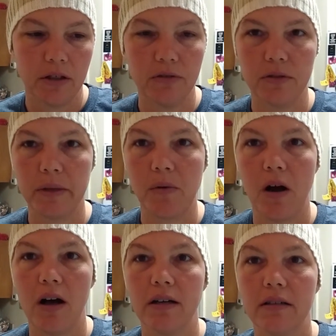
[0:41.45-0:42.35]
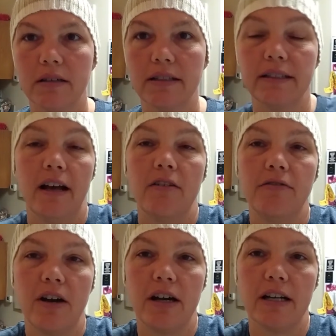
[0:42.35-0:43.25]
go for my walk and see how
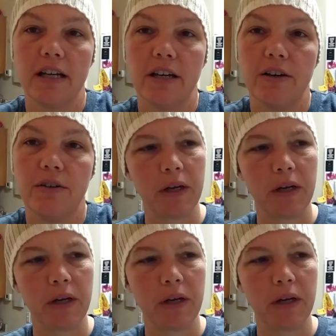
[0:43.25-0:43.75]
far I can go.